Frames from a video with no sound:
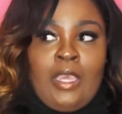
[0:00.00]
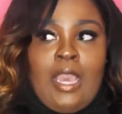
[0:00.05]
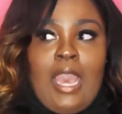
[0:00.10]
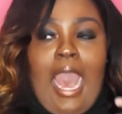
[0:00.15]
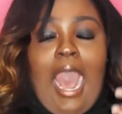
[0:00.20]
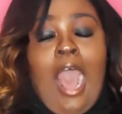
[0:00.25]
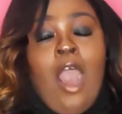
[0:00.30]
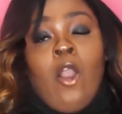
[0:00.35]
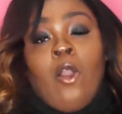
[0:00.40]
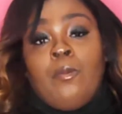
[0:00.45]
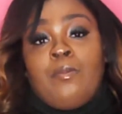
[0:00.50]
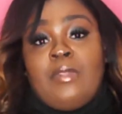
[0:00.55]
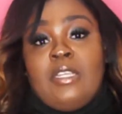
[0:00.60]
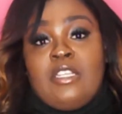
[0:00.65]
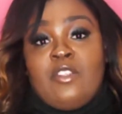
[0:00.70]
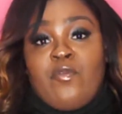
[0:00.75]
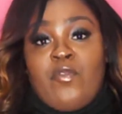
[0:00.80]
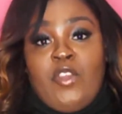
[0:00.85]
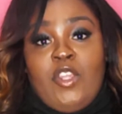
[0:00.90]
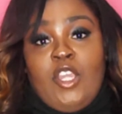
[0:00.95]
I hope this
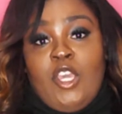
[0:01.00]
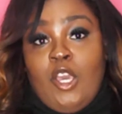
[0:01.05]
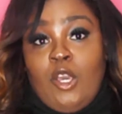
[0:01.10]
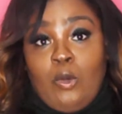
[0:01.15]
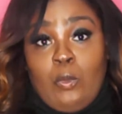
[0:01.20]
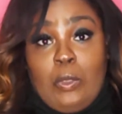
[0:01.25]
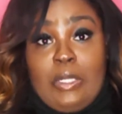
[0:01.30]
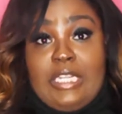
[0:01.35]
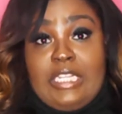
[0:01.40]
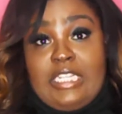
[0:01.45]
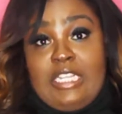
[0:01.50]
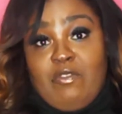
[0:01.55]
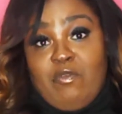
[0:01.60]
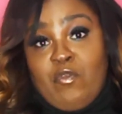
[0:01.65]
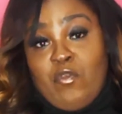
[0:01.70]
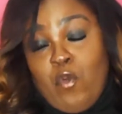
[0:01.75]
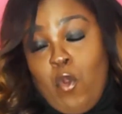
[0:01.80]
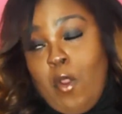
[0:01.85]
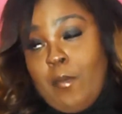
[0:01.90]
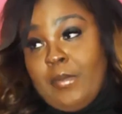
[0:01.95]
video was
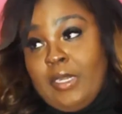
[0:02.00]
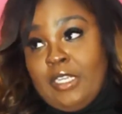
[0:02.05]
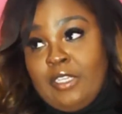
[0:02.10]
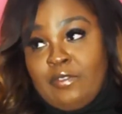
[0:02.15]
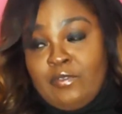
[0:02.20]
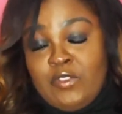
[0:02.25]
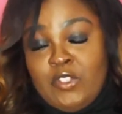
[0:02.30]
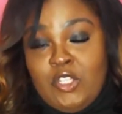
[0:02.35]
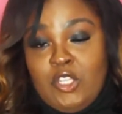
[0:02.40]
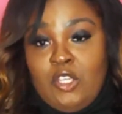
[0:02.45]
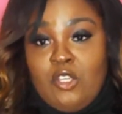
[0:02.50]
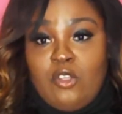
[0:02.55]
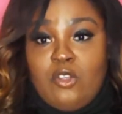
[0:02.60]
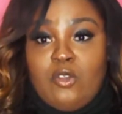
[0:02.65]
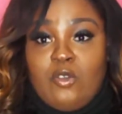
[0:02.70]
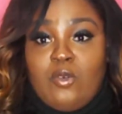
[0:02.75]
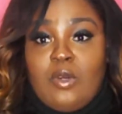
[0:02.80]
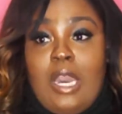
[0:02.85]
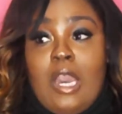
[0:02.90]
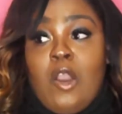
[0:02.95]
informative to
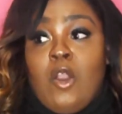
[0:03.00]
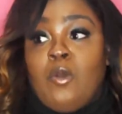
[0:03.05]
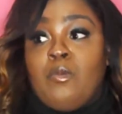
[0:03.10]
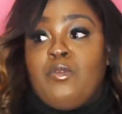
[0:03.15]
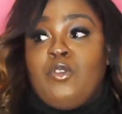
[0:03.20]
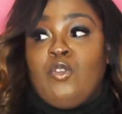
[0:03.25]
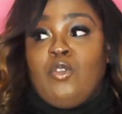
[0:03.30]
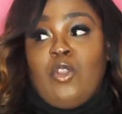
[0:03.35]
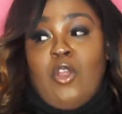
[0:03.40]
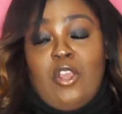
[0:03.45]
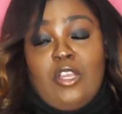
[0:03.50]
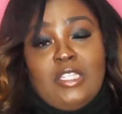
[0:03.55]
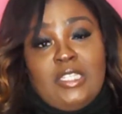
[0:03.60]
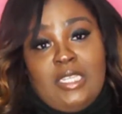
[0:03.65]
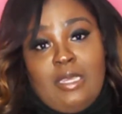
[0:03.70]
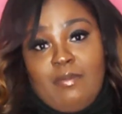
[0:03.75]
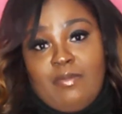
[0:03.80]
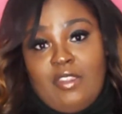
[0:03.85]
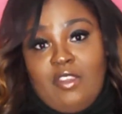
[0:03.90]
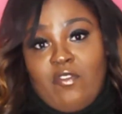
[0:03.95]
you. I hope you learned
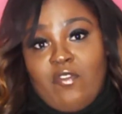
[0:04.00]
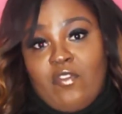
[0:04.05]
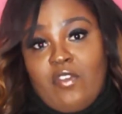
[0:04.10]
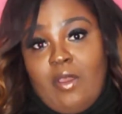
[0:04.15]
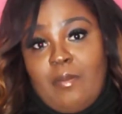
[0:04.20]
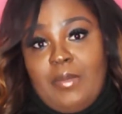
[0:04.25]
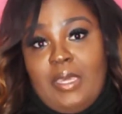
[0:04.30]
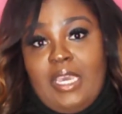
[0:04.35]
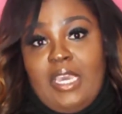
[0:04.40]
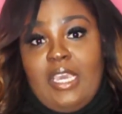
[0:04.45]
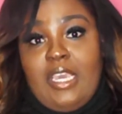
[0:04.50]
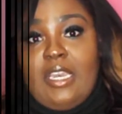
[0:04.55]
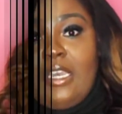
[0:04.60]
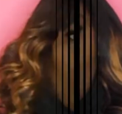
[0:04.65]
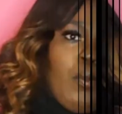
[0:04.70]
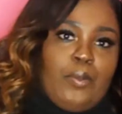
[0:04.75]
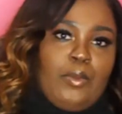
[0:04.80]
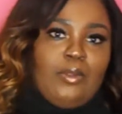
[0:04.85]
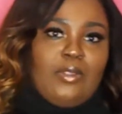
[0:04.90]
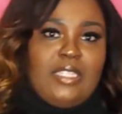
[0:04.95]
something from it. I
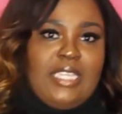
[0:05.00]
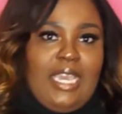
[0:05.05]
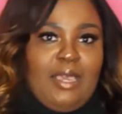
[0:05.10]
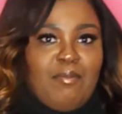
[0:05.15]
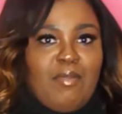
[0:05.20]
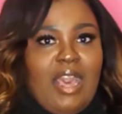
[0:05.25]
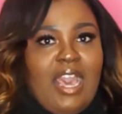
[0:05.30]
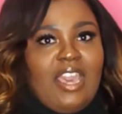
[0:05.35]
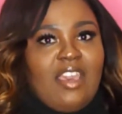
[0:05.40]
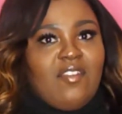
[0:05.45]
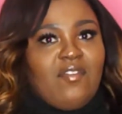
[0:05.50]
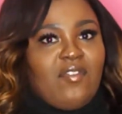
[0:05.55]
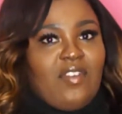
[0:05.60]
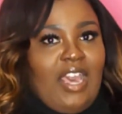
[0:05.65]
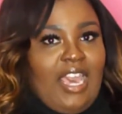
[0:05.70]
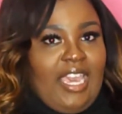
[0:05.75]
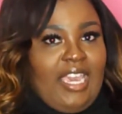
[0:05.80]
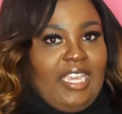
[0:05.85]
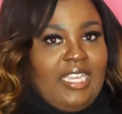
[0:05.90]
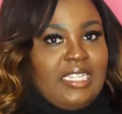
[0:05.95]
hope you take my
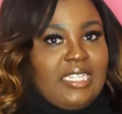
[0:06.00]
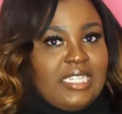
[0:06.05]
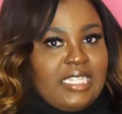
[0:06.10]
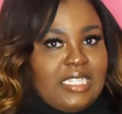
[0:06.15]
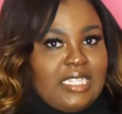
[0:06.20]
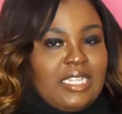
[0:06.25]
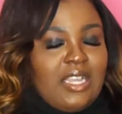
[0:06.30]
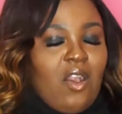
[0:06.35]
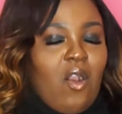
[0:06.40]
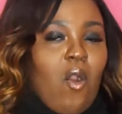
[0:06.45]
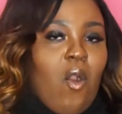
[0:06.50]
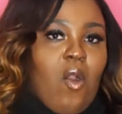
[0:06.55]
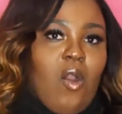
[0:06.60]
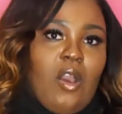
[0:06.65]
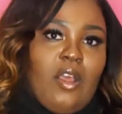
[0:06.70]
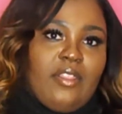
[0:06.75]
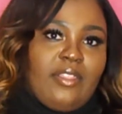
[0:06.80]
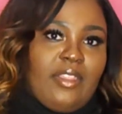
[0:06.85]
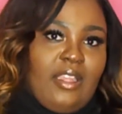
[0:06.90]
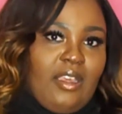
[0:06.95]
advice
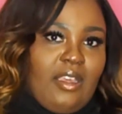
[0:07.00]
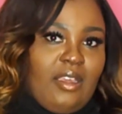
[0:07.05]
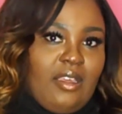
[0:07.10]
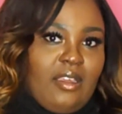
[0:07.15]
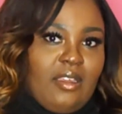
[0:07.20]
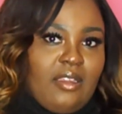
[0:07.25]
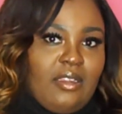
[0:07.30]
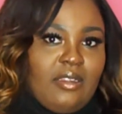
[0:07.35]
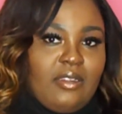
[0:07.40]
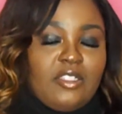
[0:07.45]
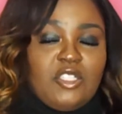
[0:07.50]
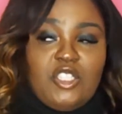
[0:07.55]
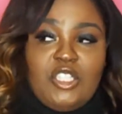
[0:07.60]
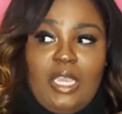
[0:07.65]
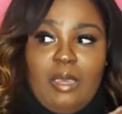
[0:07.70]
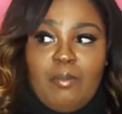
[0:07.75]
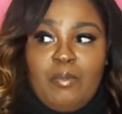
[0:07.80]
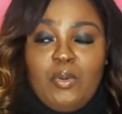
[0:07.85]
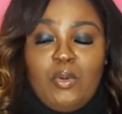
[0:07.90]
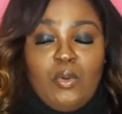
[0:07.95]
on the
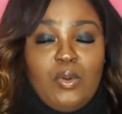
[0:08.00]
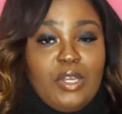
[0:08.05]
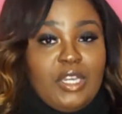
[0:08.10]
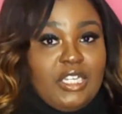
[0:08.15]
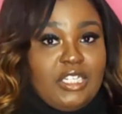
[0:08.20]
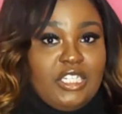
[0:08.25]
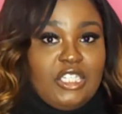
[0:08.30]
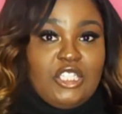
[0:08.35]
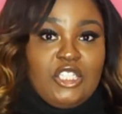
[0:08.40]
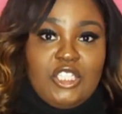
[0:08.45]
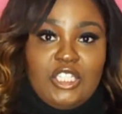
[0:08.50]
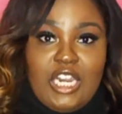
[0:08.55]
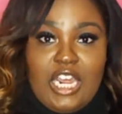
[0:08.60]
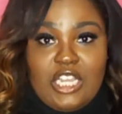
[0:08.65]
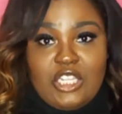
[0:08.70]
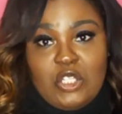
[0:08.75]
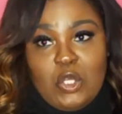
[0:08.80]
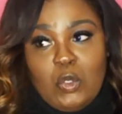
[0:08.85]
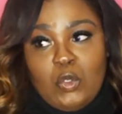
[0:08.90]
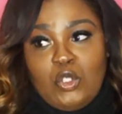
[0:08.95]
shampoo and conditioner I
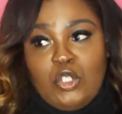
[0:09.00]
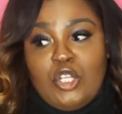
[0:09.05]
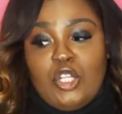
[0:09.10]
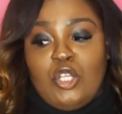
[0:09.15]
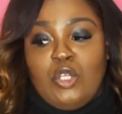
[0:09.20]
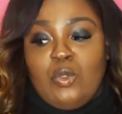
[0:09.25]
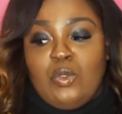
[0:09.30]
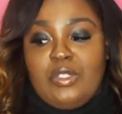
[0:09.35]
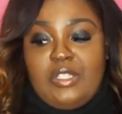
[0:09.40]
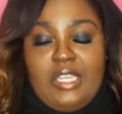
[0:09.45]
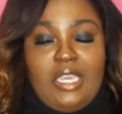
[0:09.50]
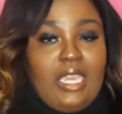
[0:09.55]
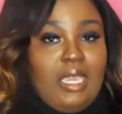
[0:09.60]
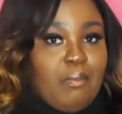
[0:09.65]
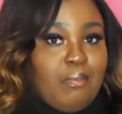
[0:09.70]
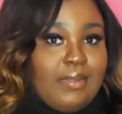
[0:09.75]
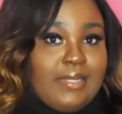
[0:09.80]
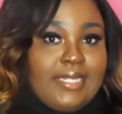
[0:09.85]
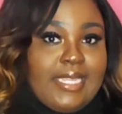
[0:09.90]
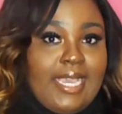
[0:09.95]
told you to use, the heat
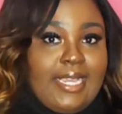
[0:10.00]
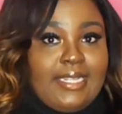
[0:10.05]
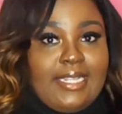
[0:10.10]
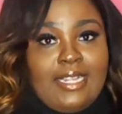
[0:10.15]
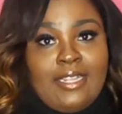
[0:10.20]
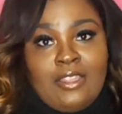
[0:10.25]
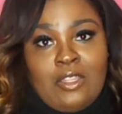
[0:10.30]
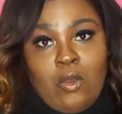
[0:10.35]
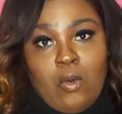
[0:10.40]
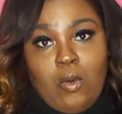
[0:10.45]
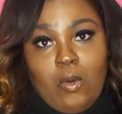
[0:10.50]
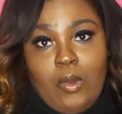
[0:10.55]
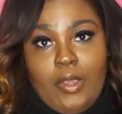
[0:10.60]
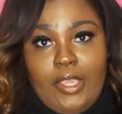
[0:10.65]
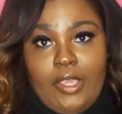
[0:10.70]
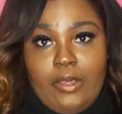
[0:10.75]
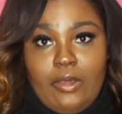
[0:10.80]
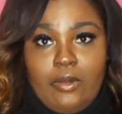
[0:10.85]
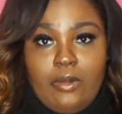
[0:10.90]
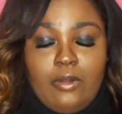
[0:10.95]
protectant, the
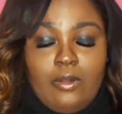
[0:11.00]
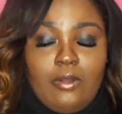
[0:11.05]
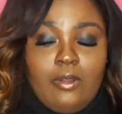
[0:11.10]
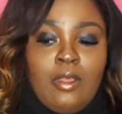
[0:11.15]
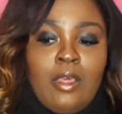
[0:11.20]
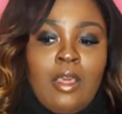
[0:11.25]
oil.